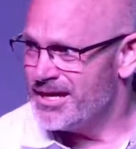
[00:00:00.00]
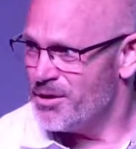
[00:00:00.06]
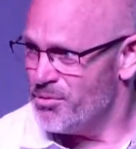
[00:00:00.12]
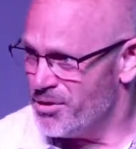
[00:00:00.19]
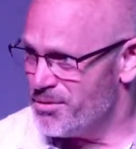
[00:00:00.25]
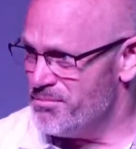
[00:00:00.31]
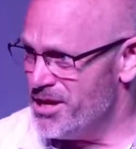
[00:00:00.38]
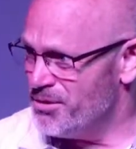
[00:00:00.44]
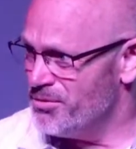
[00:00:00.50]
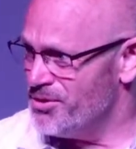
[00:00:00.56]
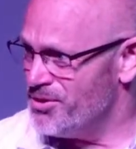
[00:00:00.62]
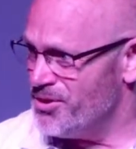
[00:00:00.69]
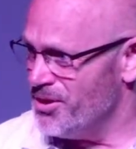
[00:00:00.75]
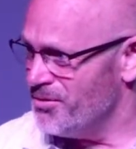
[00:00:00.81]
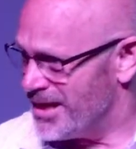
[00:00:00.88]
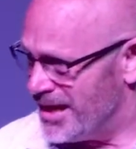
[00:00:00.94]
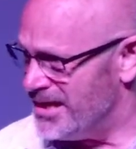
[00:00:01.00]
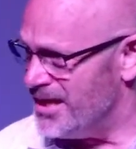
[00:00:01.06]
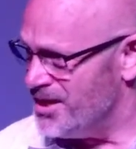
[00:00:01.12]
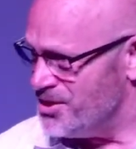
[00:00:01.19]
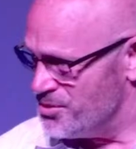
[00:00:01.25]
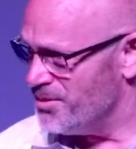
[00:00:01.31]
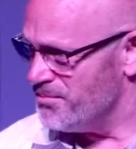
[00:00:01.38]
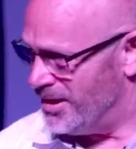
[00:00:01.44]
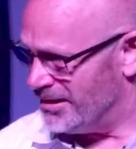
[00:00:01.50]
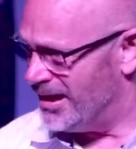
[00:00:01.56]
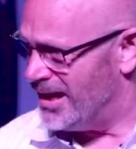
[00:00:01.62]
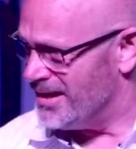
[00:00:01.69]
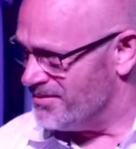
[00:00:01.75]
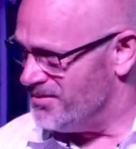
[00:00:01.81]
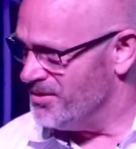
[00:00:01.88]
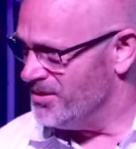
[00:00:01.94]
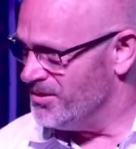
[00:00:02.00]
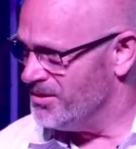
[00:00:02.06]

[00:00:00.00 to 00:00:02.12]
And I want to meet with you and I need you in my life.